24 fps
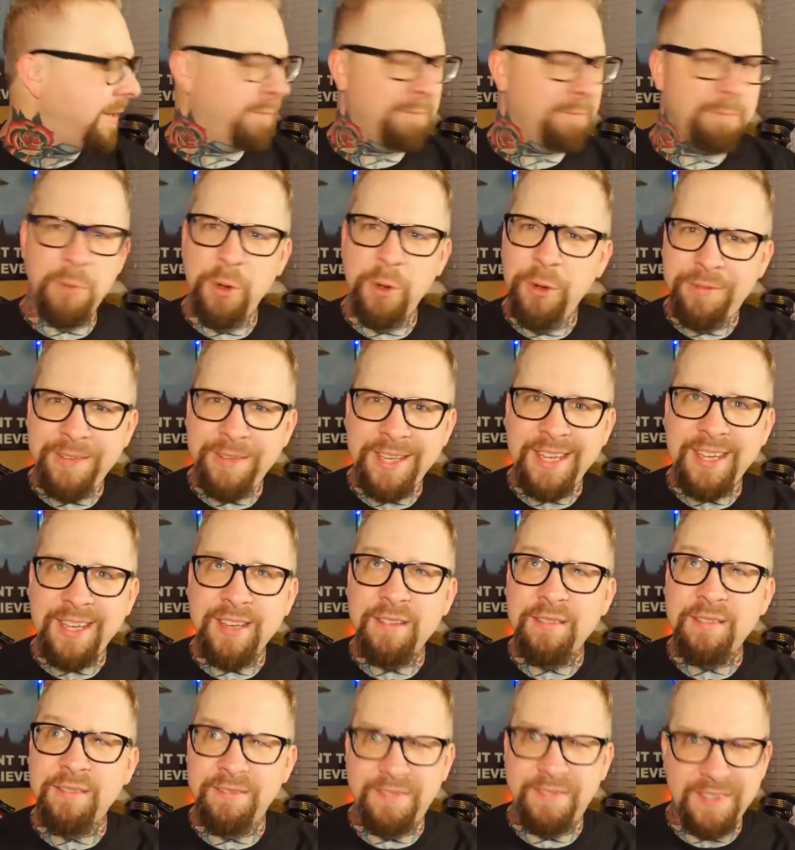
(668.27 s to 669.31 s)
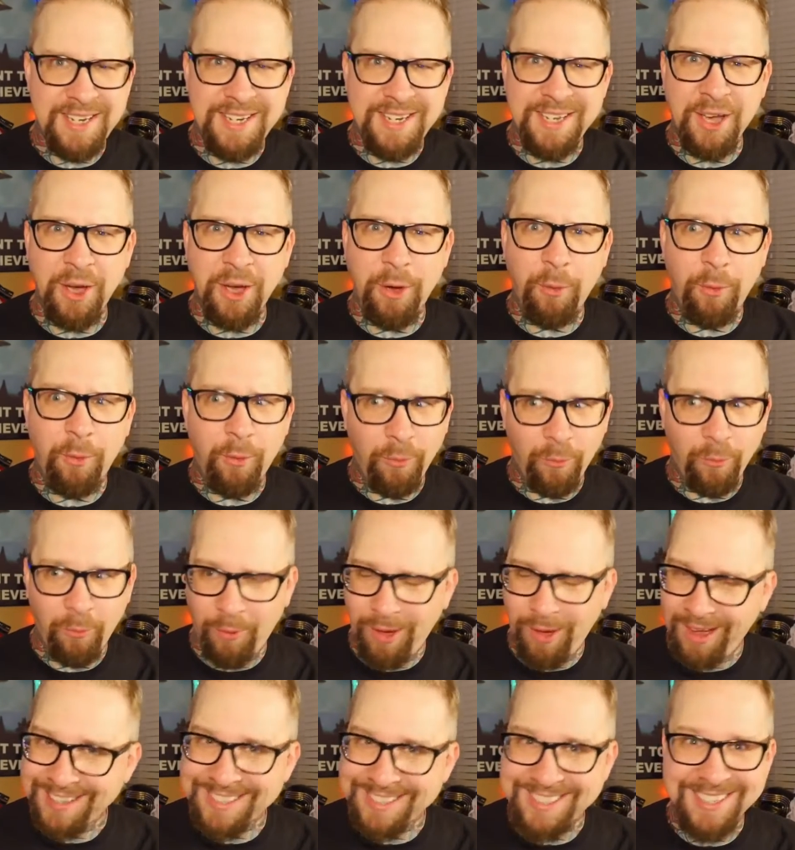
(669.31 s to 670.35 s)
Video?
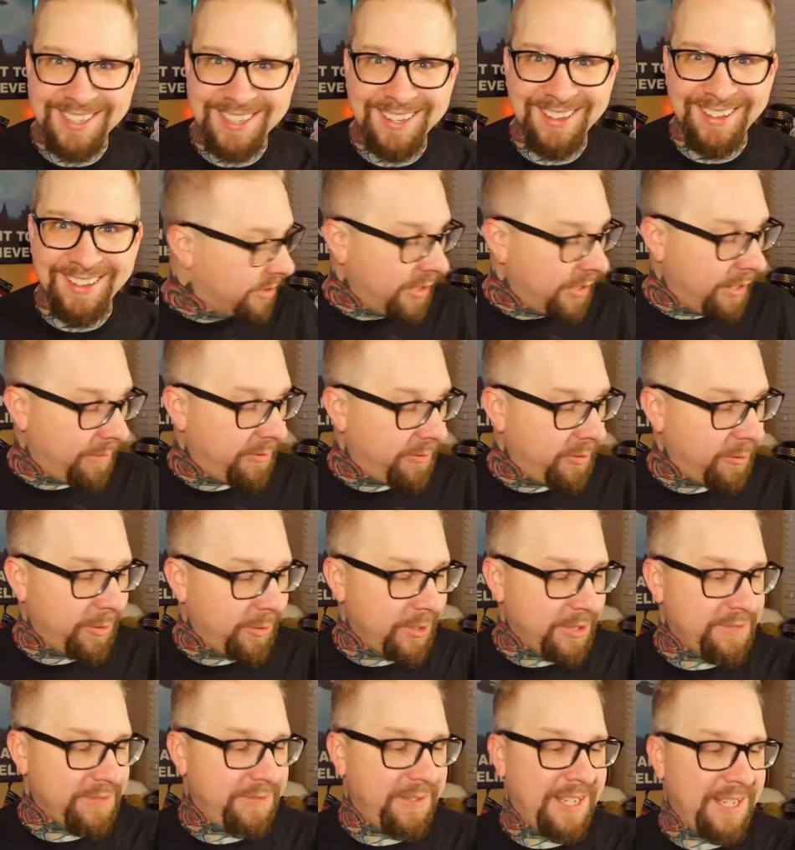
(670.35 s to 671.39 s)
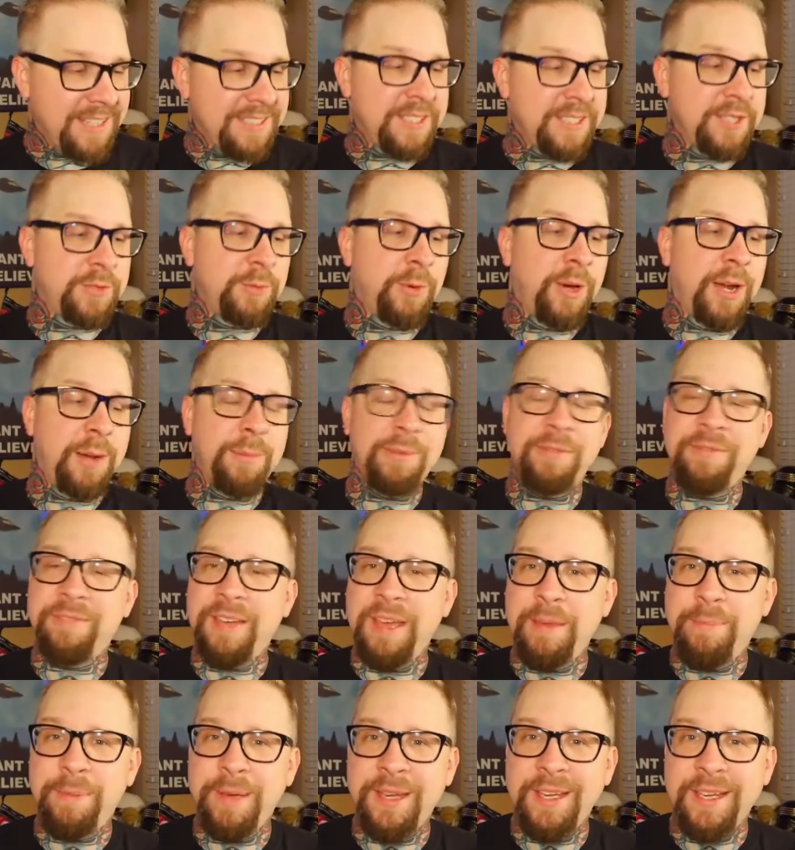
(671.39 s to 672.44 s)
What? So now for the world's fastest what I've been
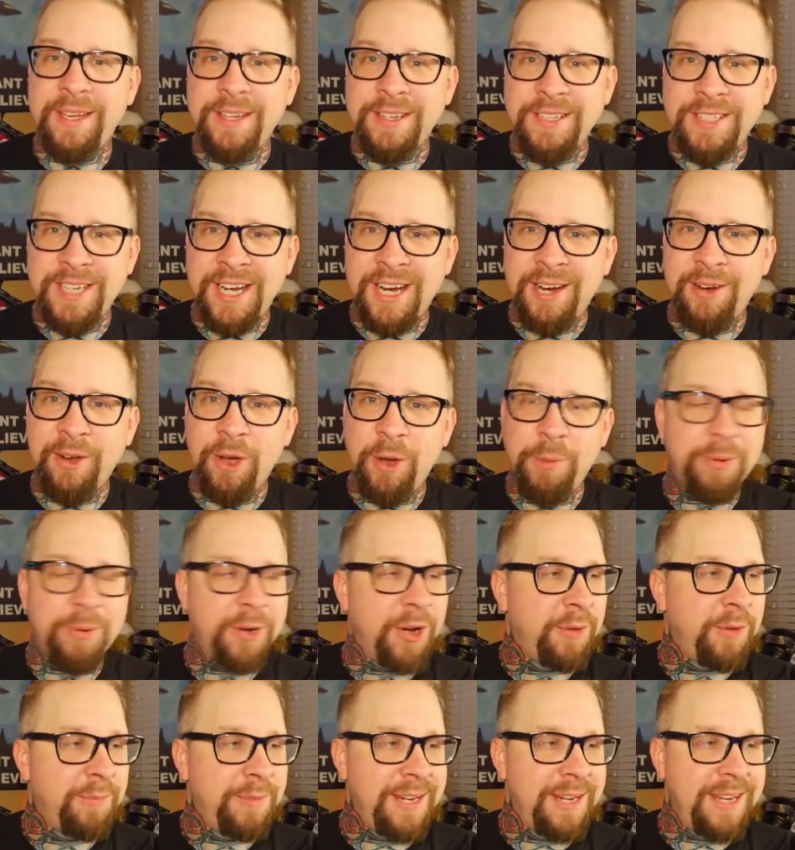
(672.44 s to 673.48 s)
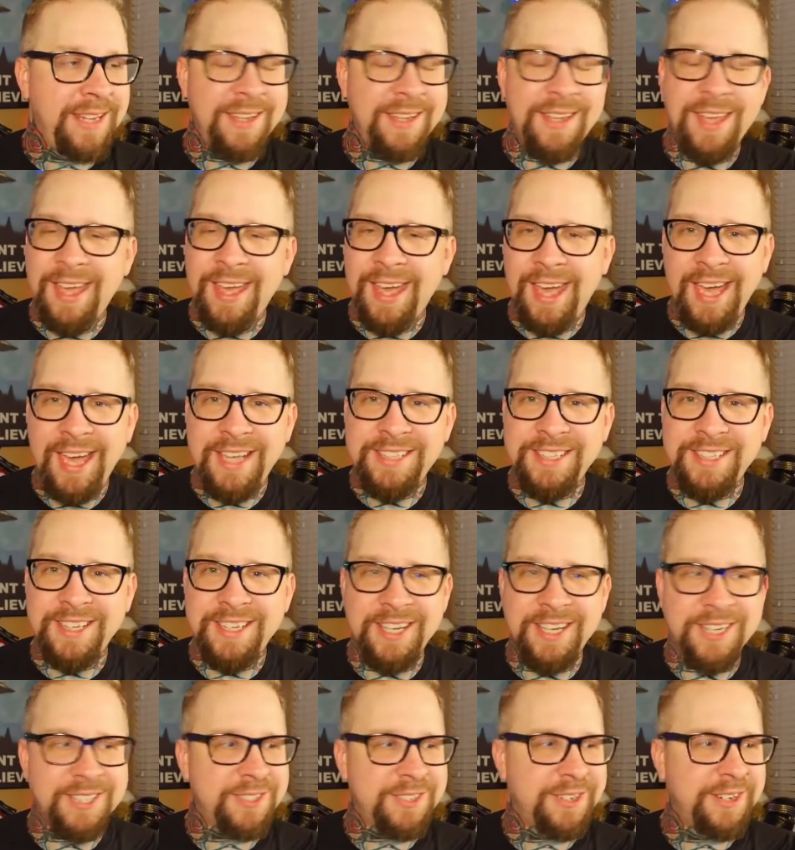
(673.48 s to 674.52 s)
vaping. Taro Pro Mini, hazy
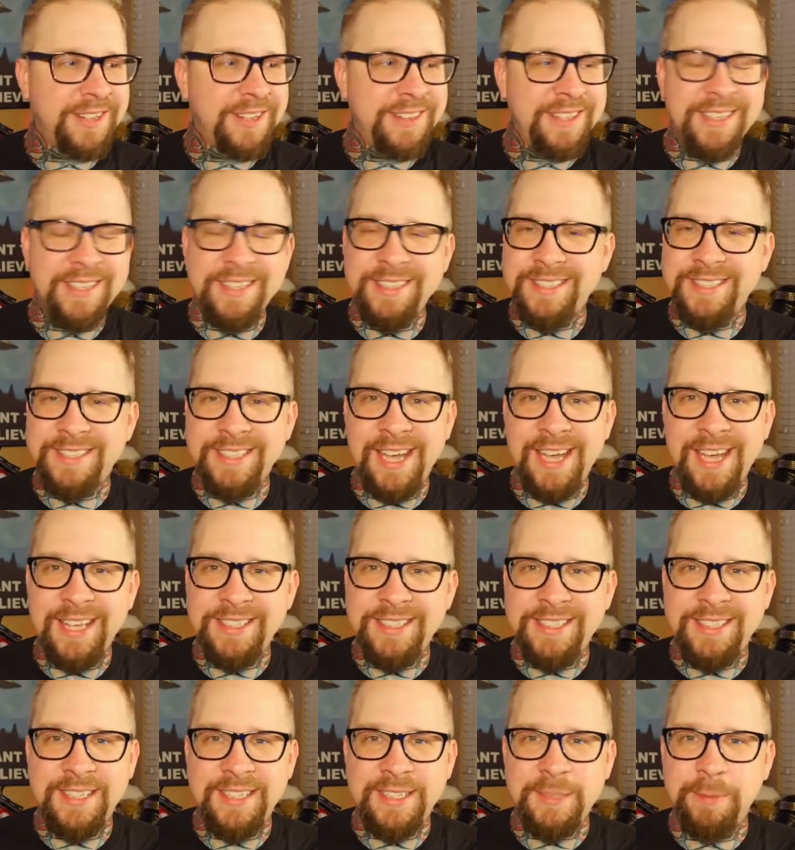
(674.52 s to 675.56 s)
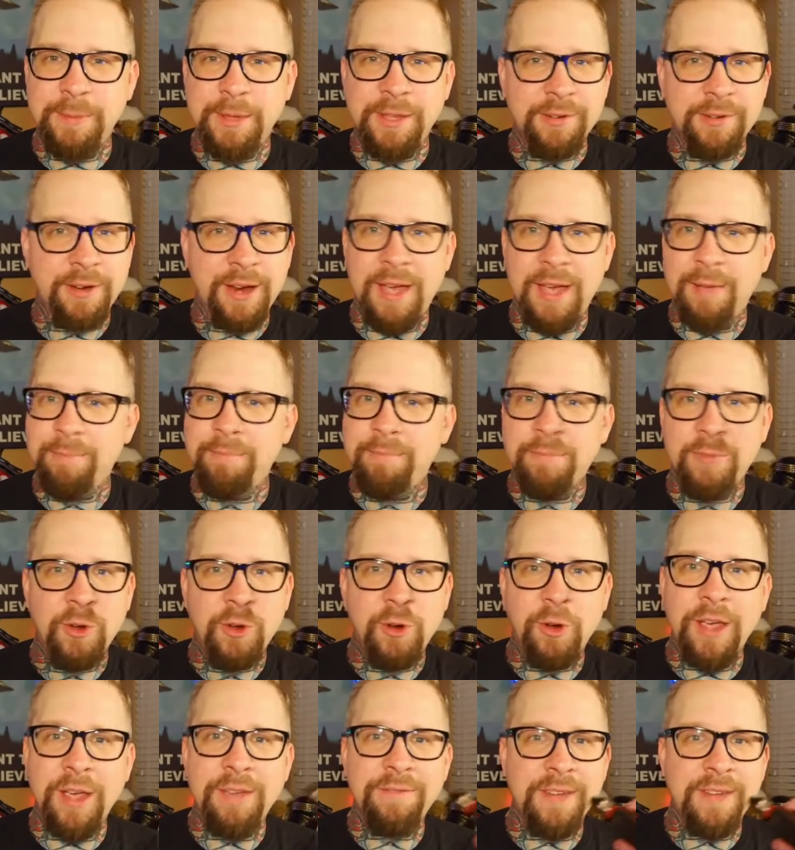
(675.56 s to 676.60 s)
custard on the inside, 6 milligram,
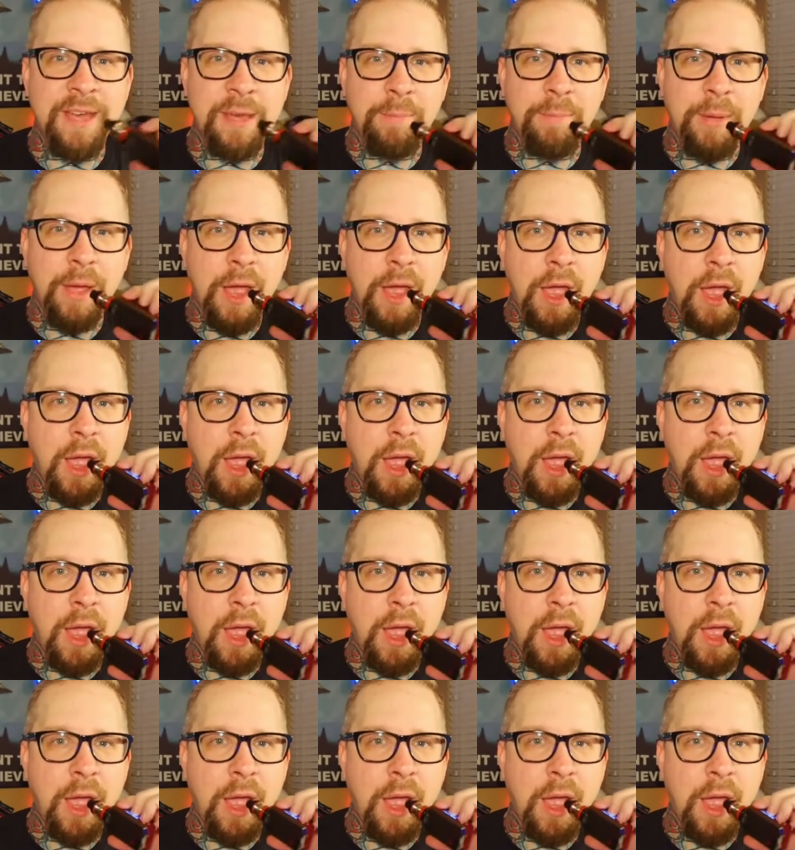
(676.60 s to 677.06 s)
great vape.